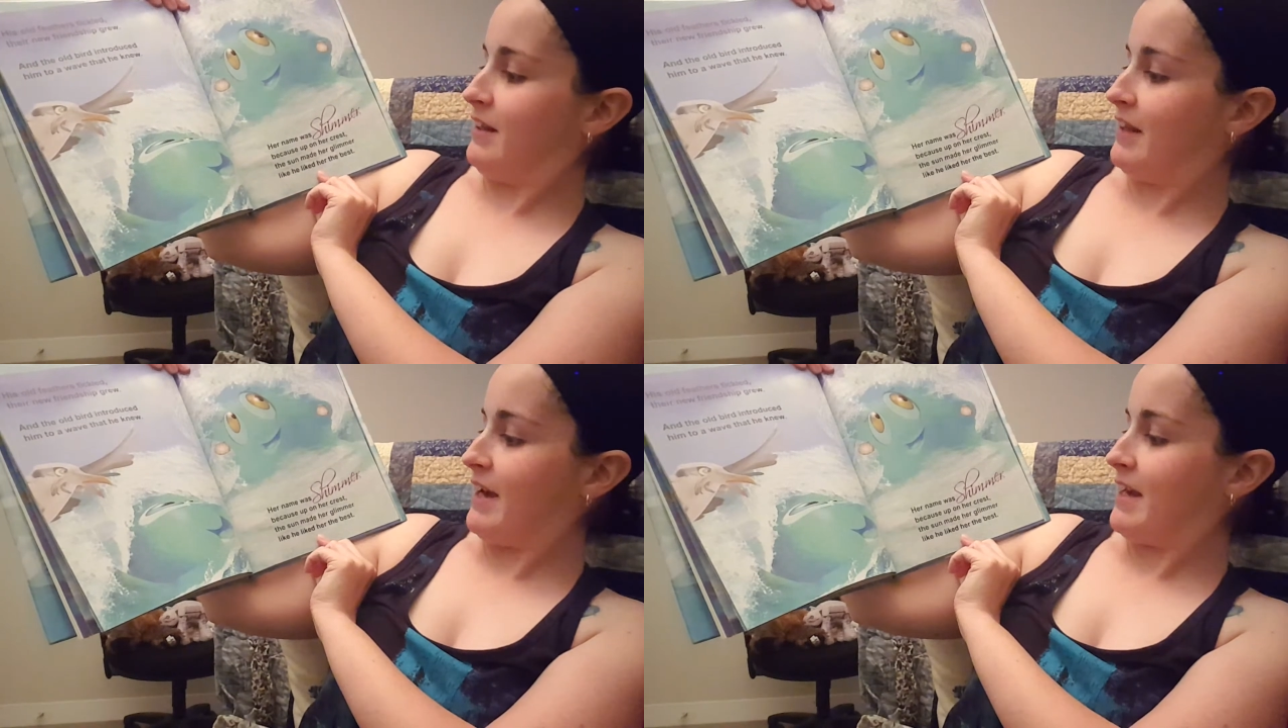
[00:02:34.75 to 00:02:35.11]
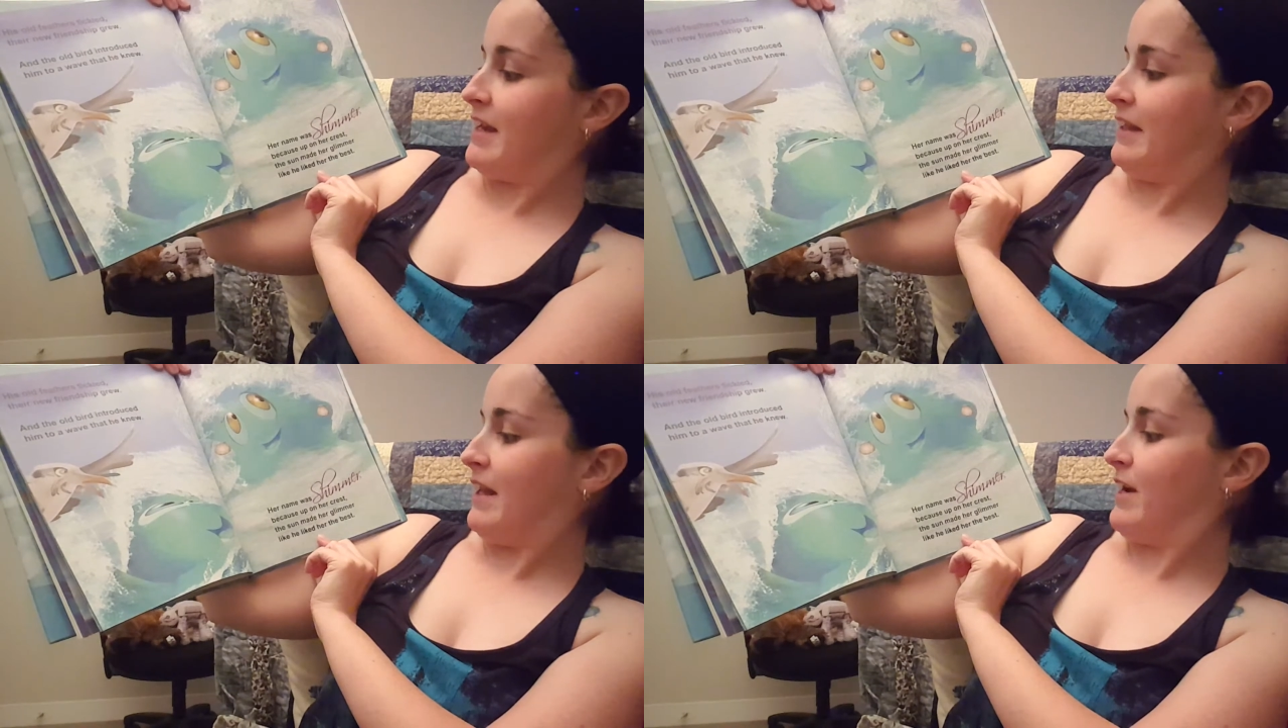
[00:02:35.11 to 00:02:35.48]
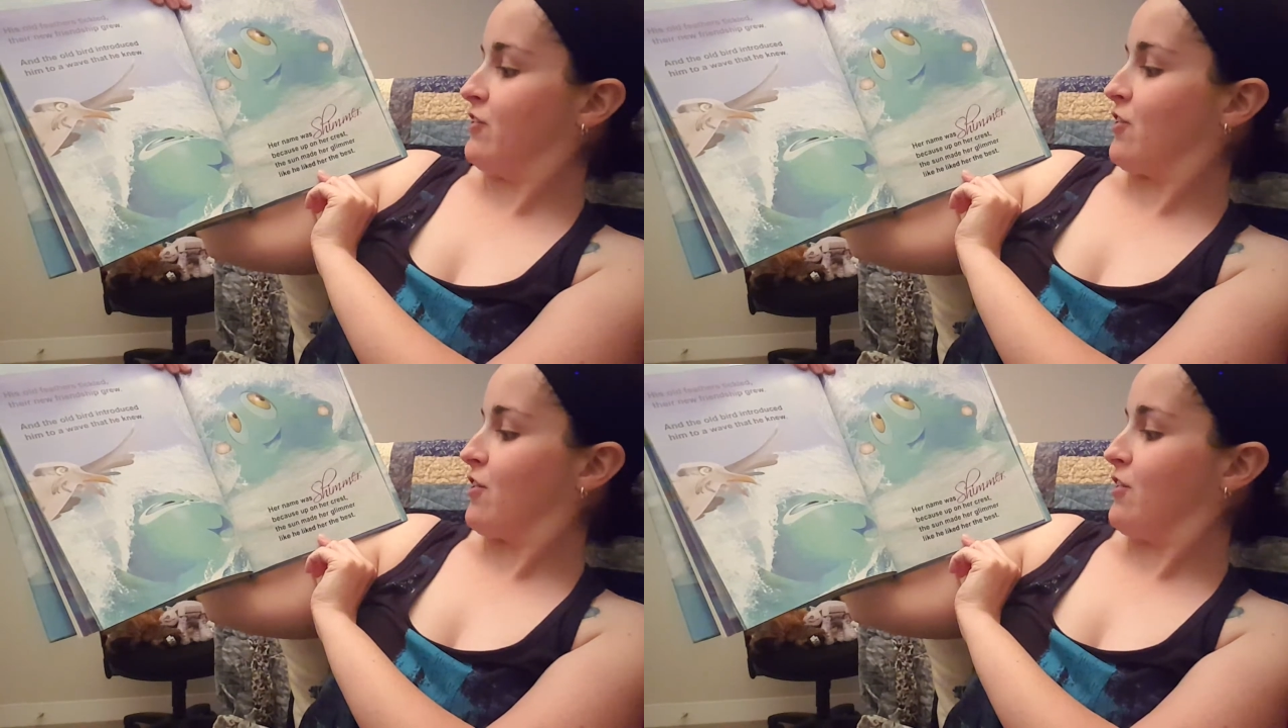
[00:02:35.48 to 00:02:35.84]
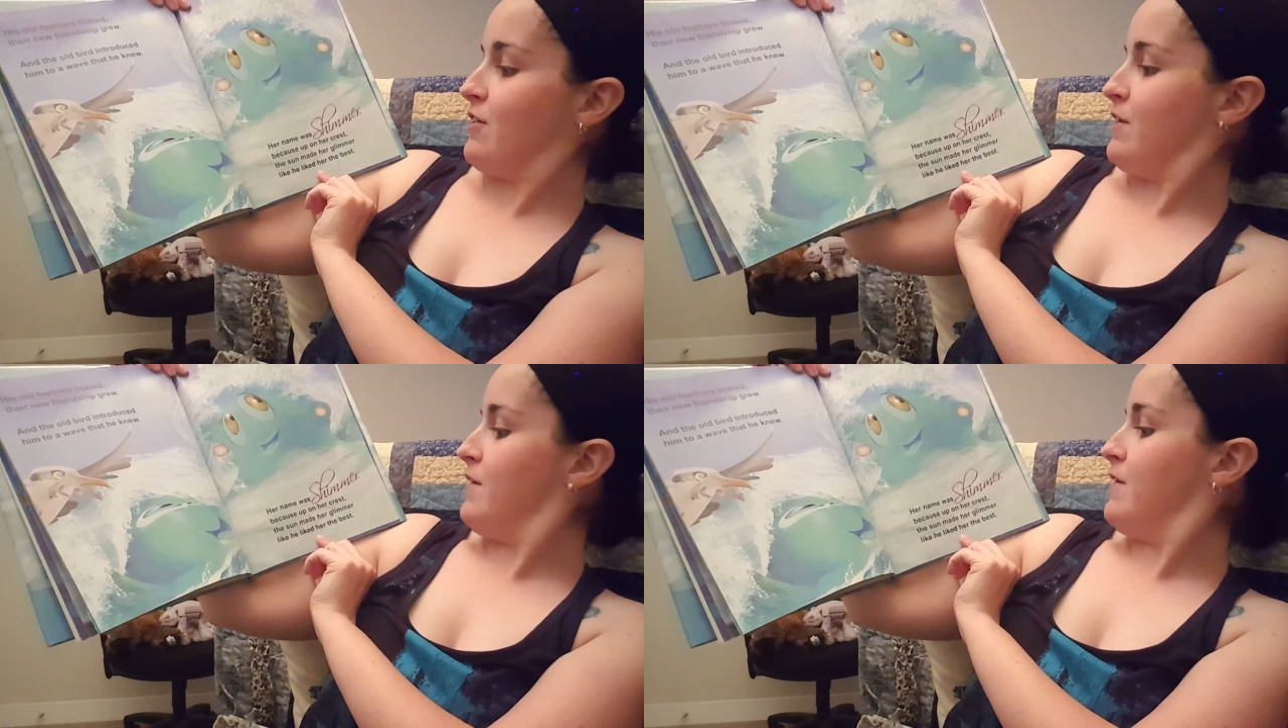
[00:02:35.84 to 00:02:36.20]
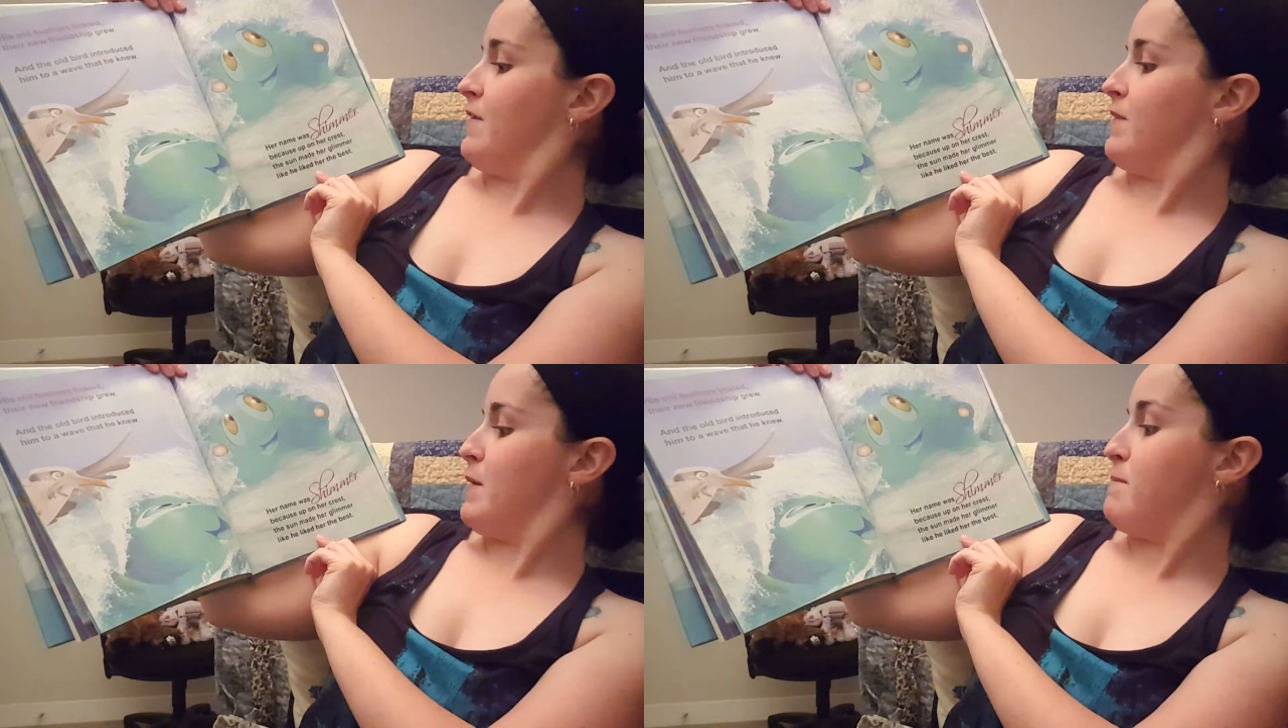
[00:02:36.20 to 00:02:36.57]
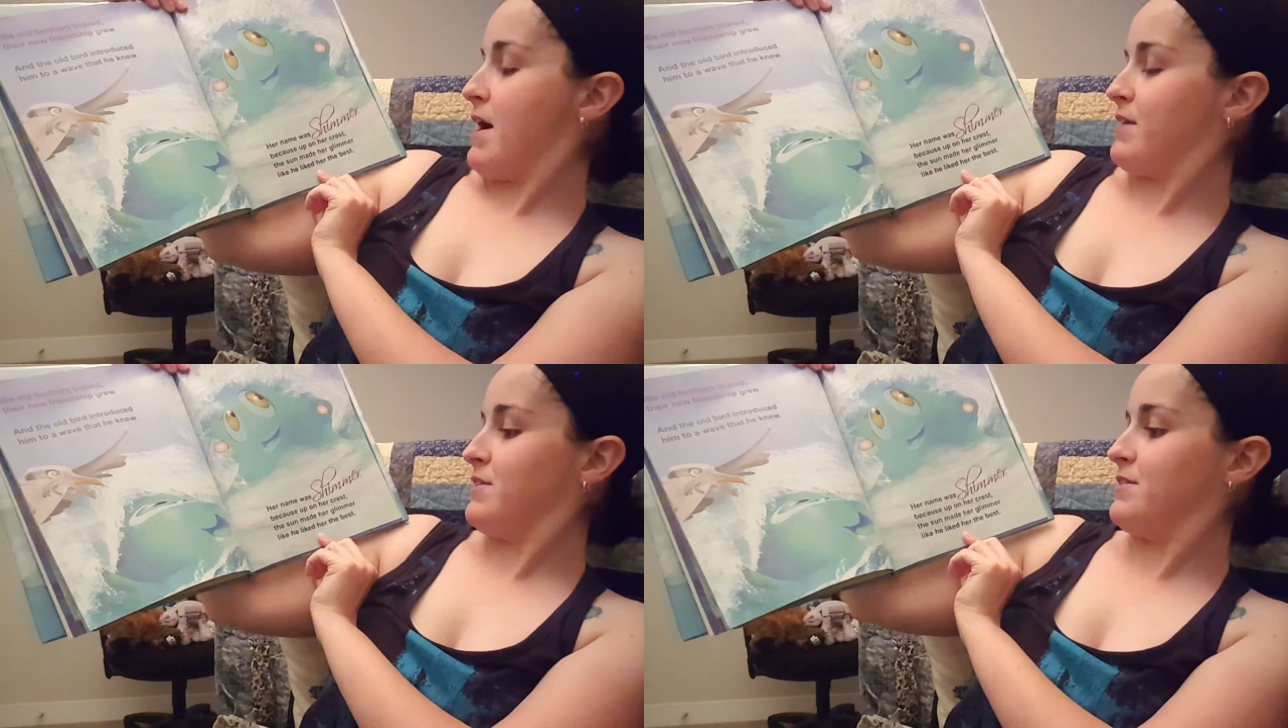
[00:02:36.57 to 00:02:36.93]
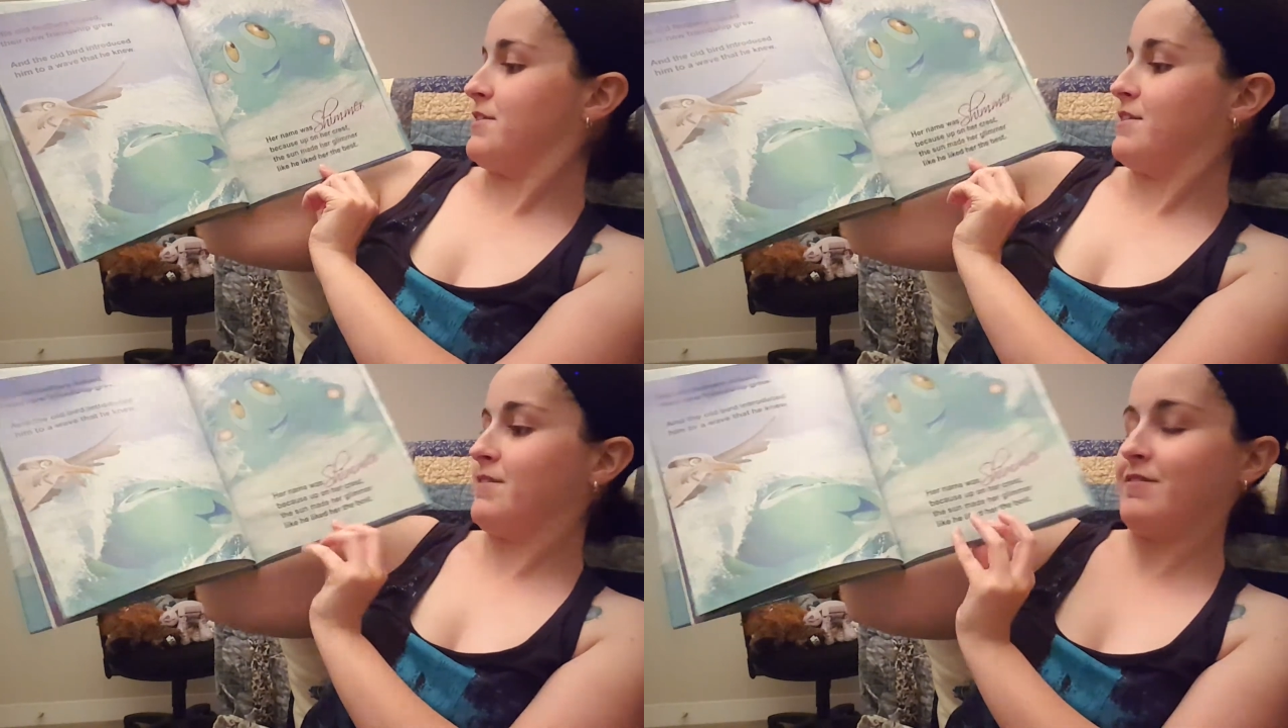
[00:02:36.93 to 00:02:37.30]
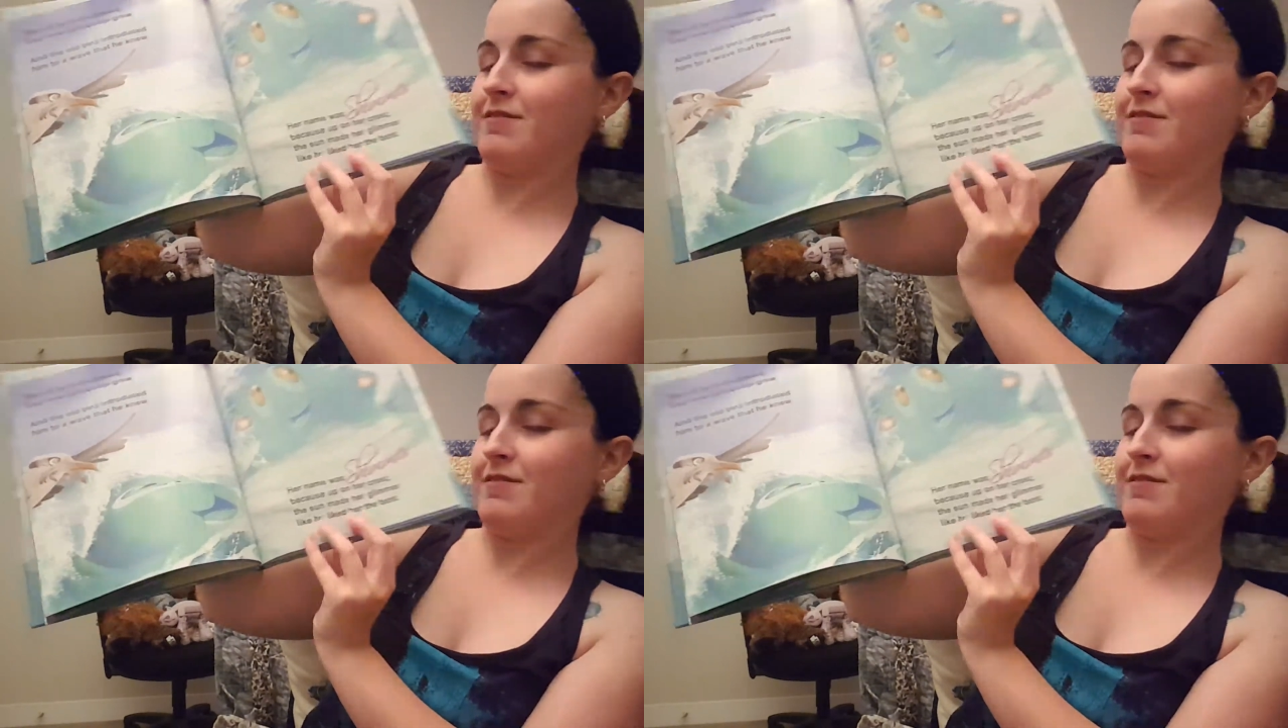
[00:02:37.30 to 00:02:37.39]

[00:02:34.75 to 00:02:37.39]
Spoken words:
like he liked her the best.